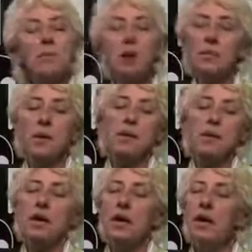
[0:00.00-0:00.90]
them out by
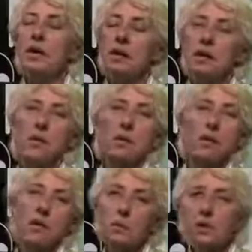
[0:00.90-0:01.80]
year, 89, 90,
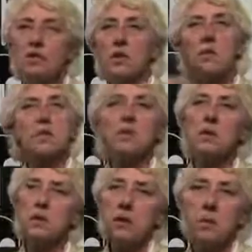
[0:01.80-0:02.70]
91, so there must have
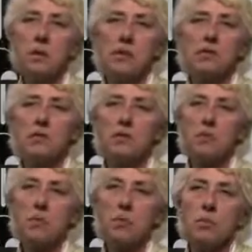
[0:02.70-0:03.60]
been a dominant sort
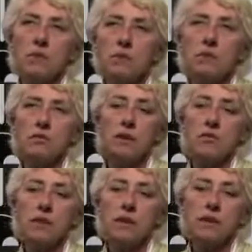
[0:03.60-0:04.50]
of thought process for
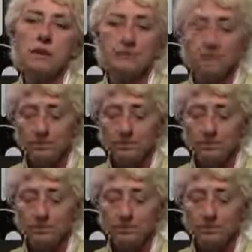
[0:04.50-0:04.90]
every year.